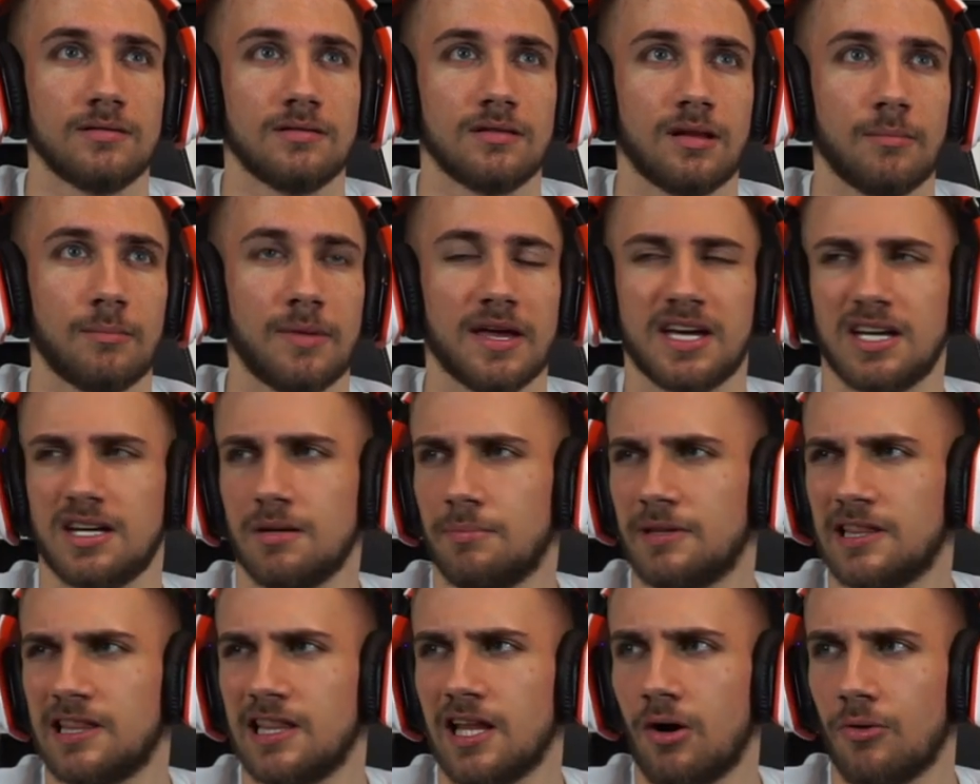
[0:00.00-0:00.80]
Make it a
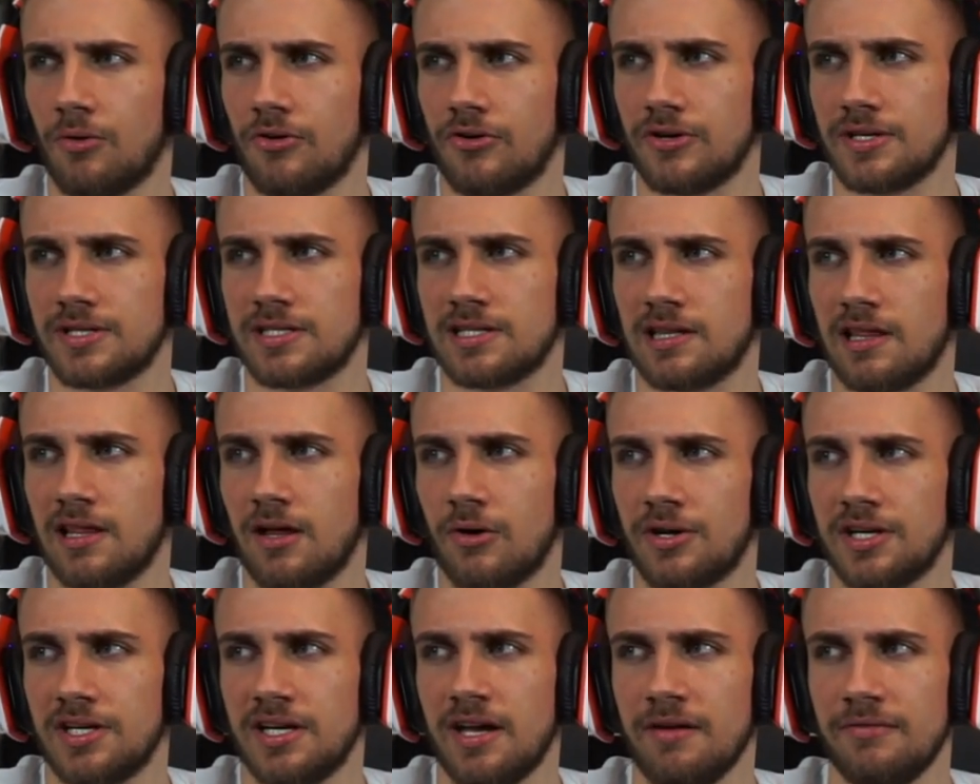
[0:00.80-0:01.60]
bit louder. Is it
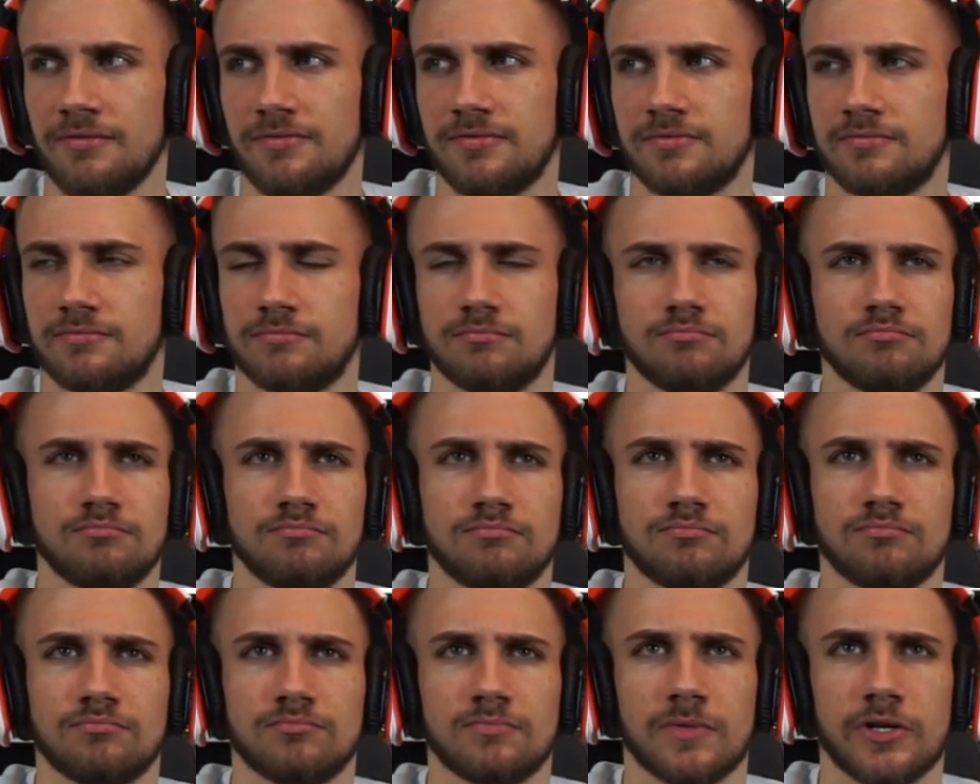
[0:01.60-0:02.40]
loud enough?
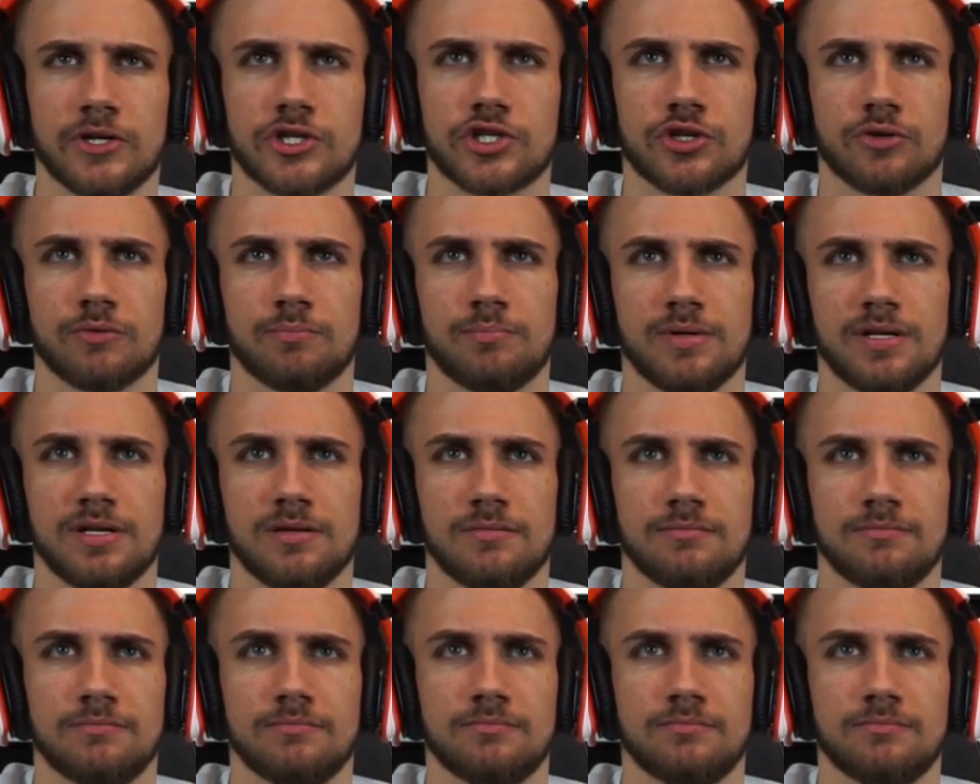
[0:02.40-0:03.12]
It should be.